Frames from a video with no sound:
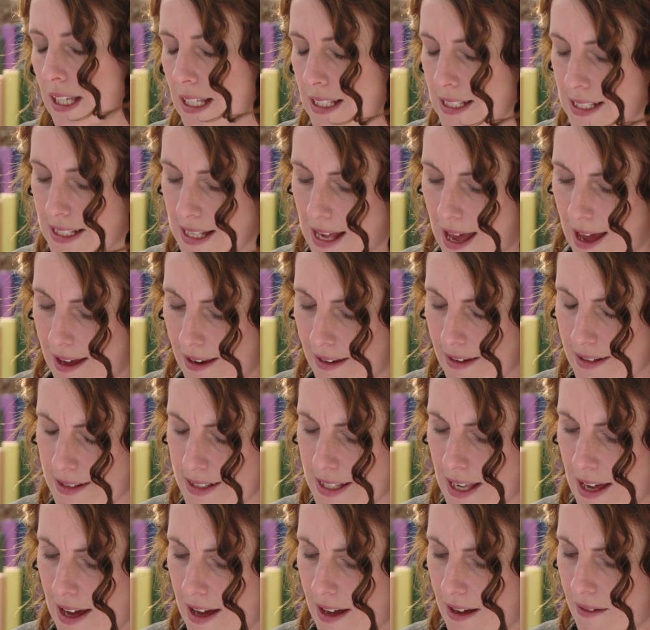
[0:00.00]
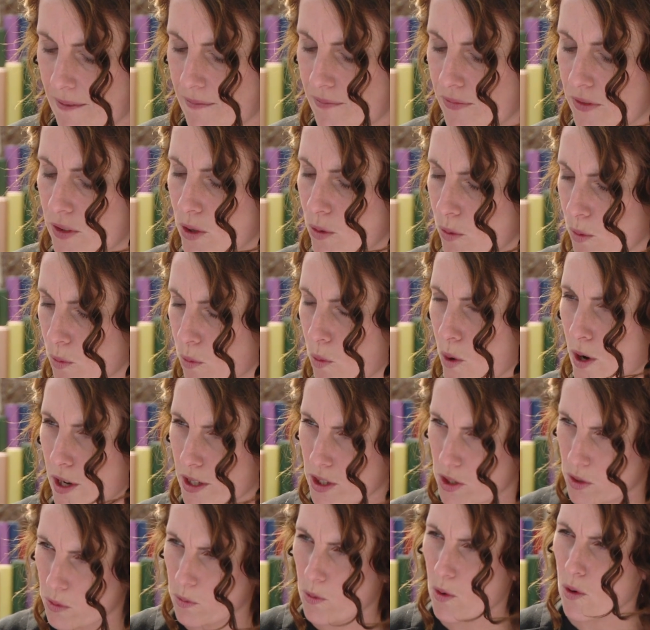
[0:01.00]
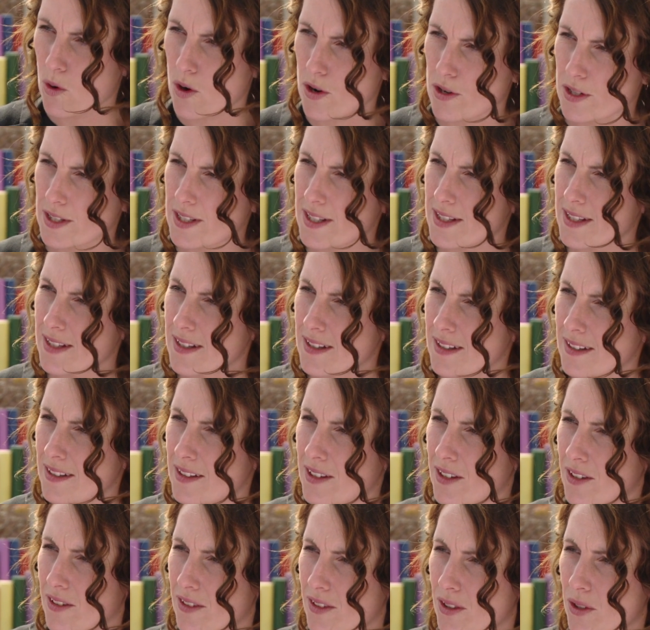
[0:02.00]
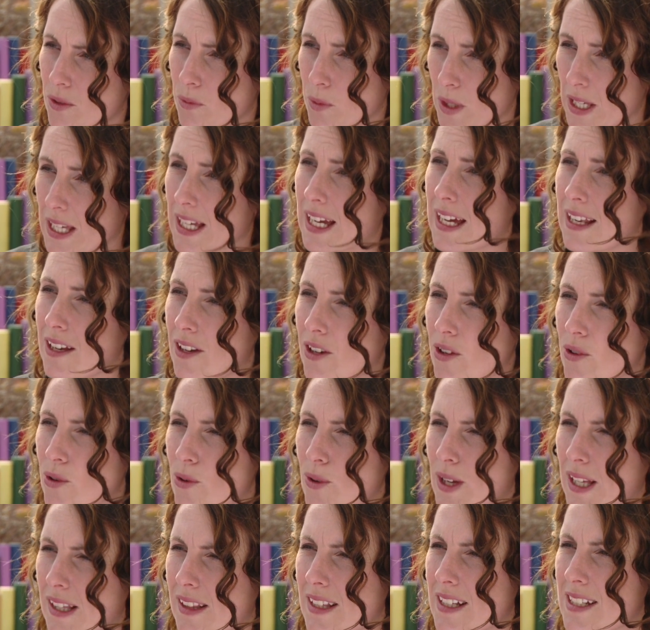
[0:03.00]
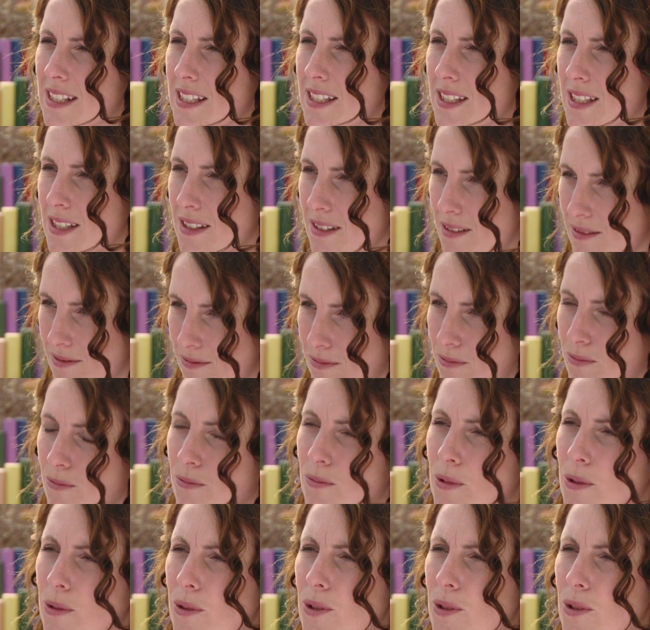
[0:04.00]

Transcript: needs, and uh, you would work towards the weekend knowing that we